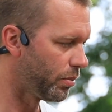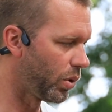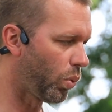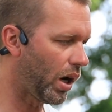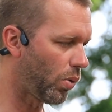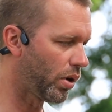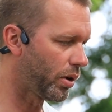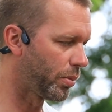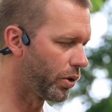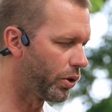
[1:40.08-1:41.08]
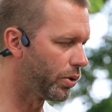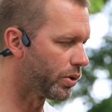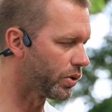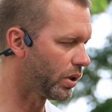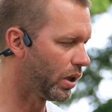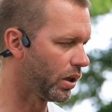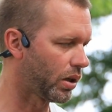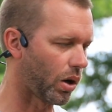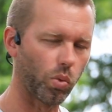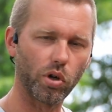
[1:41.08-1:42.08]
But what I want them to do is
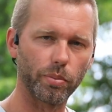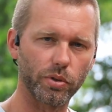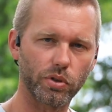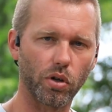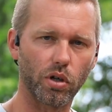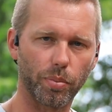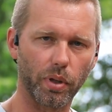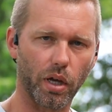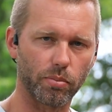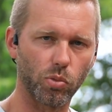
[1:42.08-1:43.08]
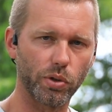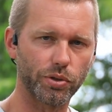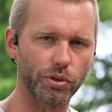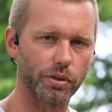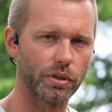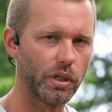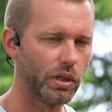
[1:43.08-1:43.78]
I want them to soak up a lot of moisture